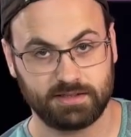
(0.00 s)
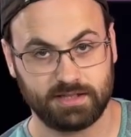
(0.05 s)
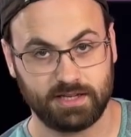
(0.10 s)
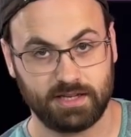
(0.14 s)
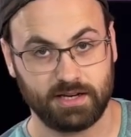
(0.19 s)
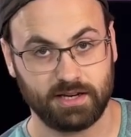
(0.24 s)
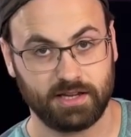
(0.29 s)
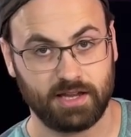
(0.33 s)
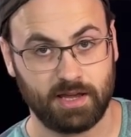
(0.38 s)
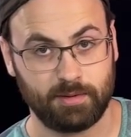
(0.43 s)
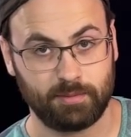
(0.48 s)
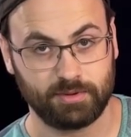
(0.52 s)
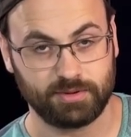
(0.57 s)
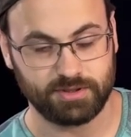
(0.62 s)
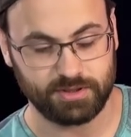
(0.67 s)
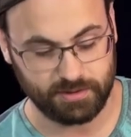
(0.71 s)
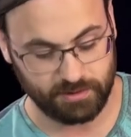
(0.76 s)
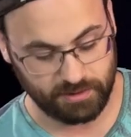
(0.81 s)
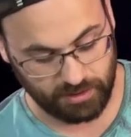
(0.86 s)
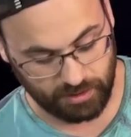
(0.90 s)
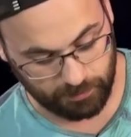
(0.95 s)
SATA cable
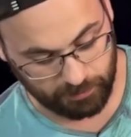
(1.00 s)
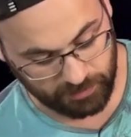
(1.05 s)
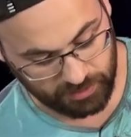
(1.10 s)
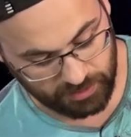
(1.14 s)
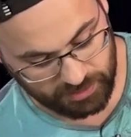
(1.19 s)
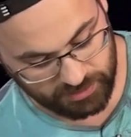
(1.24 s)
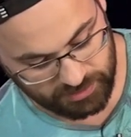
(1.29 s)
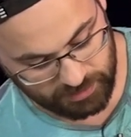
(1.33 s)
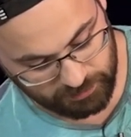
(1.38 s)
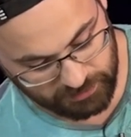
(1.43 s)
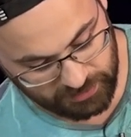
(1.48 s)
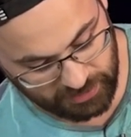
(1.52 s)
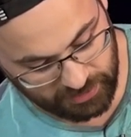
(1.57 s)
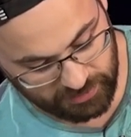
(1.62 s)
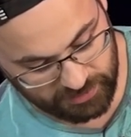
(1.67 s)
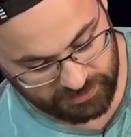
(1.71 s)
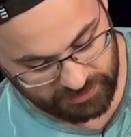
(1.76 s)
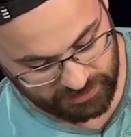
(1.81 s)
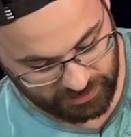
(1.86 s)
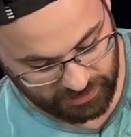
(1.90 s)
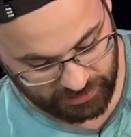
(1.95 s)
to it, I'm gonna zip tie the
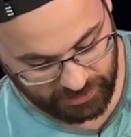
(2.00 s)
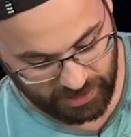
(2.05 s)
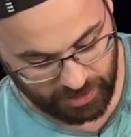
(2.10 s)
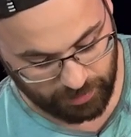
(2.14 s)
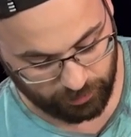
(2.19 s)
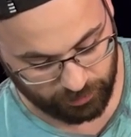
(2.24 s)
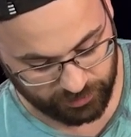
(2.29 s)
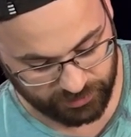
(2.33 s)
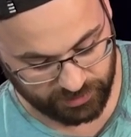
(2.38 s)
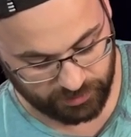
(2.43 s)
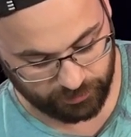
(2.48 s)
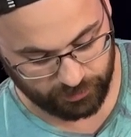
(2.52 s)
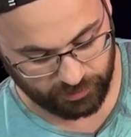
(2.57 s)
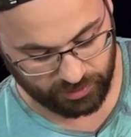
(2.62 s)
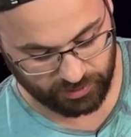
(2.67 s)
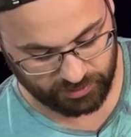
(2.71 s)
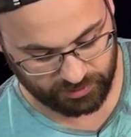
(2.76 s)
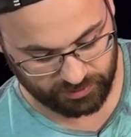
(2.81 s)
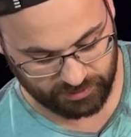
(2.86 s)
SATA cable somewhere